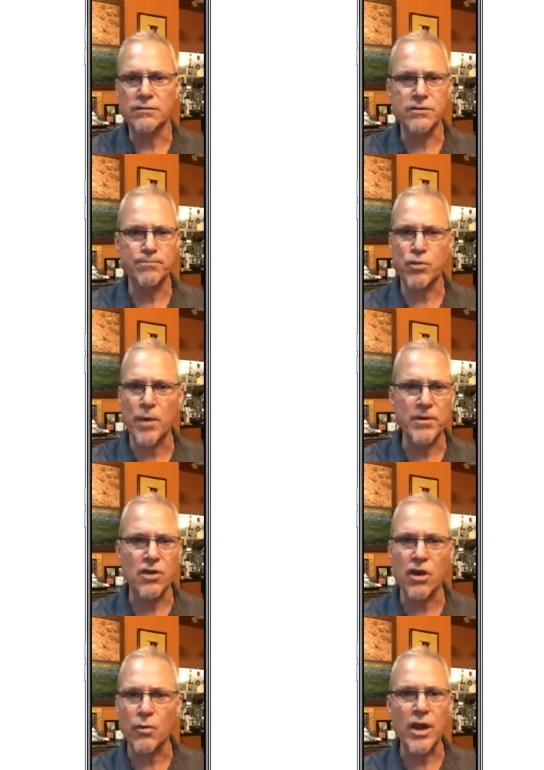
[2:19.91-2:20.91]
This properties
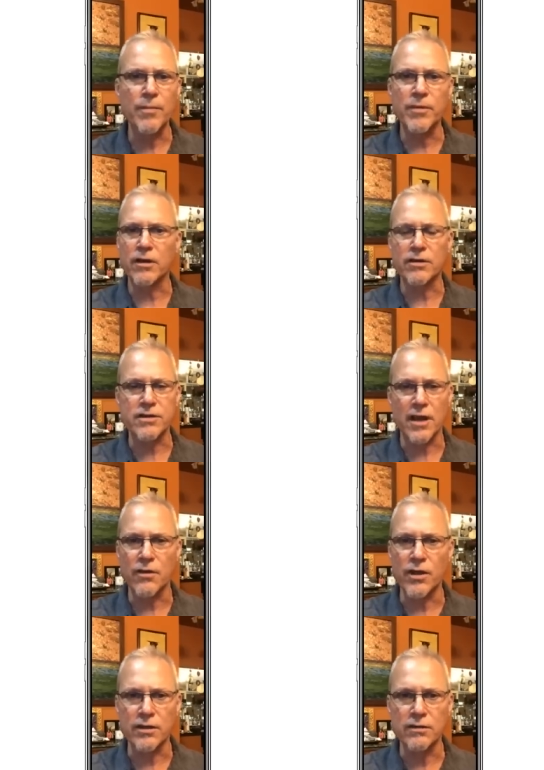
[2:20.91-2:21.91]
all around me are going to
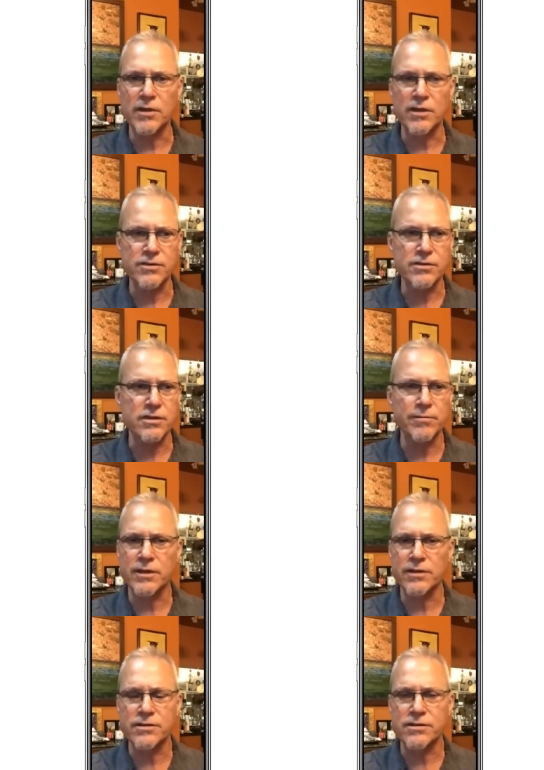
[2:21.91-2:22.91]
skyrocket because it's the
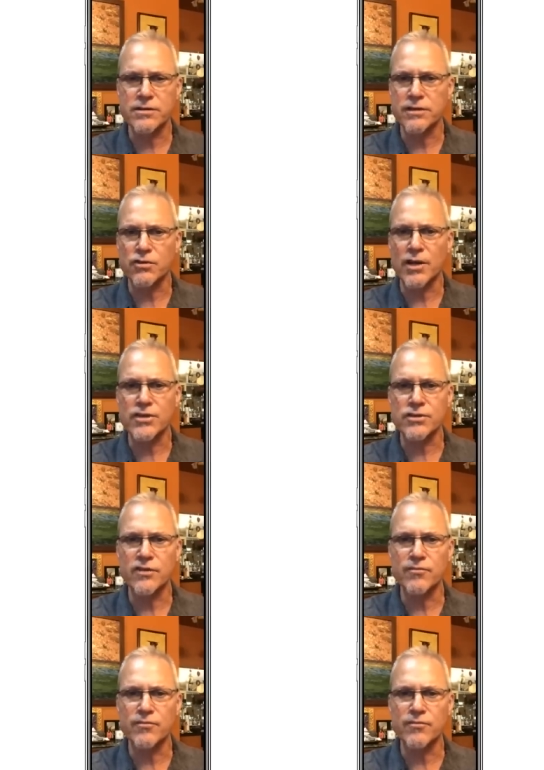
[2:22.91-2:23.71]
biggest attraction they